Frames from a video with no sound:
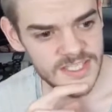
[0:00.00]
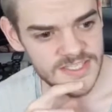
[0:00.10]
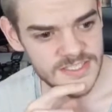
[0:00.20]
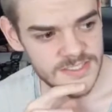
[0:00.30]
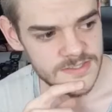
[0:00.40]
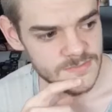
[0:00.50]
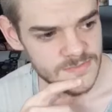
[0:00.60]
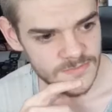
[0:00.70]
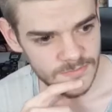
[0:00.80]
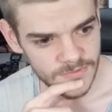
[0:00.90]
It's
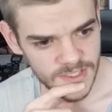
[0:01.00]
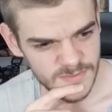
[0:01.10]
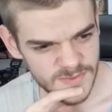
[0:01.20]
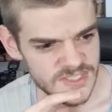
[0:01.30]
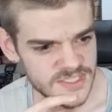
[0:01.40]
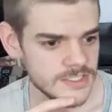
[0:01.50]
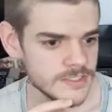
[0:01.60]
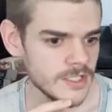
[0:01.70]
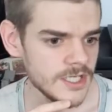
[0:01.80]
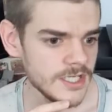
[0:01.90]
gonna be
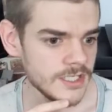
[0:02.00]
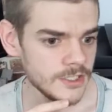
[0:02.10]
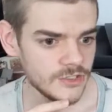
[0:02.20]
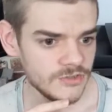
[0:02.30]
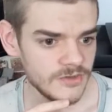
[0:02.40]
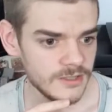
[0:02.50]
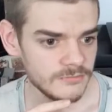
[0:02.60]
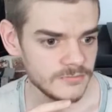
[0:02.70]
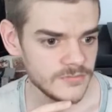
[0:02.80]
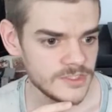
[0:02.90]
slightly
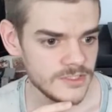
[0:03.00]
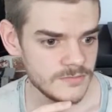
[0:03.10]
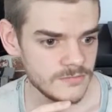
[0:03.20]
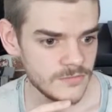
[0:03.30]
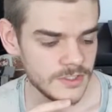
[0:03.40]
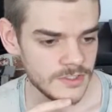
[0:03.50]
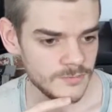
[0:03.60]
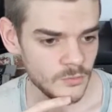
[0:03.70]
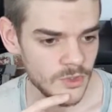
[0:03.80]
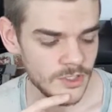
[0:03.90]
cramped. I'm gonna
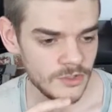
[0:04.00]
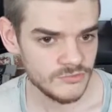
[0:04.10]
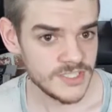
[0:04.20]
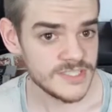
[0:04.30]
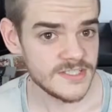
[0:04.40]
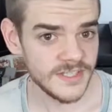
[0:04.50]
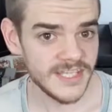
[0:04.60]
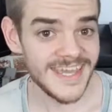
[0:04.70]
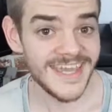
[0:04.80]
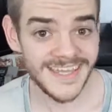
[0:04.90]
work on
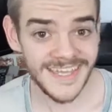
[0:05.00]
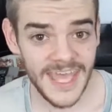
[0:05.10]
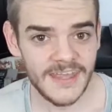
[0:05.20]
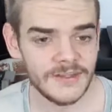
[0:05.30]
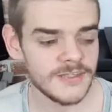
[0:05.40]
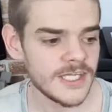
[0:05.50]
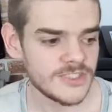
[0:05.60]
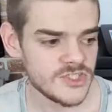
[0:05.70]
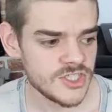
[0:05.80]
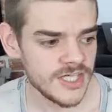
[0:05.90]
redesigning it again
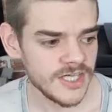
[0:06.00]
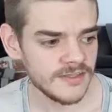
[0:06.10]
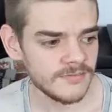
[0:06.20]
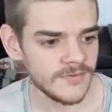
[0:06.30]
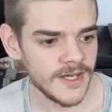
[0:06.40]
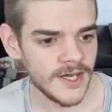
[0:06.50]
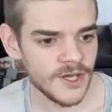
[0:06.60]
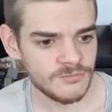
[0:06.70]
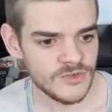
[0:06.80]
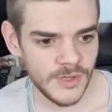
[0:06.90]
next year,
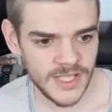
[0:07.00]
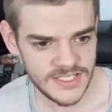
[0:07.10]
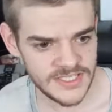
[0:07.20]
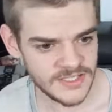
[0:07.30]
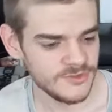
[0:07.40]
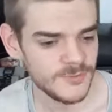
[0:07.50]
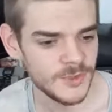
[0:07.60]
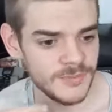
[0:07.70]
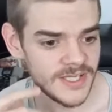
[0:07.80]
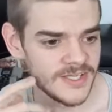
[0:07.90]
replacing a few
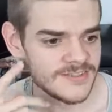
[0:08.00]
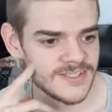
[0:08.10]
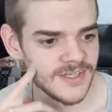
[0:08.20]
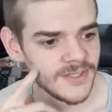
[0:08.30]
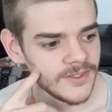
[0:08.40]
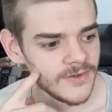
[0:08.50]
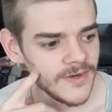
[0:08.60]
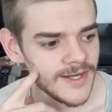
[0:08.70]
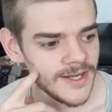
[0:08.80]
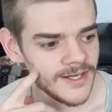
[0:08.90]
more bits.
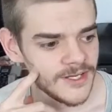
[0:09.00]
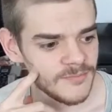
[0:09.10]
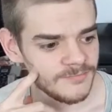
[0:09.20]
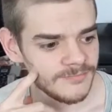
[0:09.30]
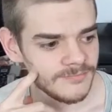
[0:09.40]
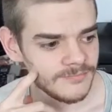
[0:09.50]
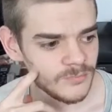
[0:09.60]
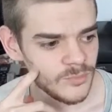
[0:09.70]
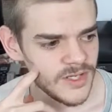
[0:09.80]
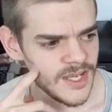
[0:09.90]
But
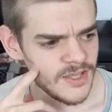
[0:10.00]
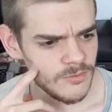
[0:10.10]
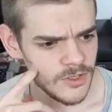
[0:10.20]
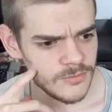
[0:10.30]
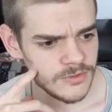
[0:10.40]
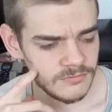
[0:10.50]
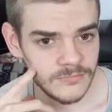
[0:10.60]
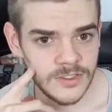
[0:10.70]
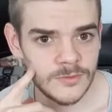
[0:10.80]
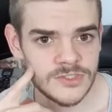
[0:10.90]
at the
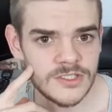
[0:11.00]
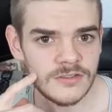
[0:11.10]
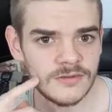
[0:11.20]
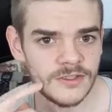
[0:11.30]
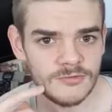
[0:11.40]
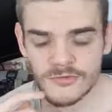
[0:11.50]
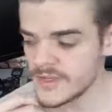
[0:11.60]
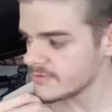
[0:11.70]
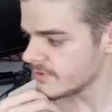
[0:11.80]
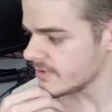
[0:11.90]
moment, it will do, and I can
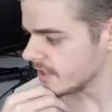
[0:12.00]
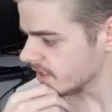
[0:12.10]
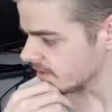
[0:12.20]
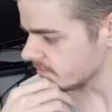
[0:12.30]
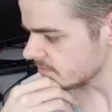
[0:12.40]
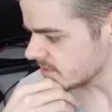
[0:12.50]
fit everything in.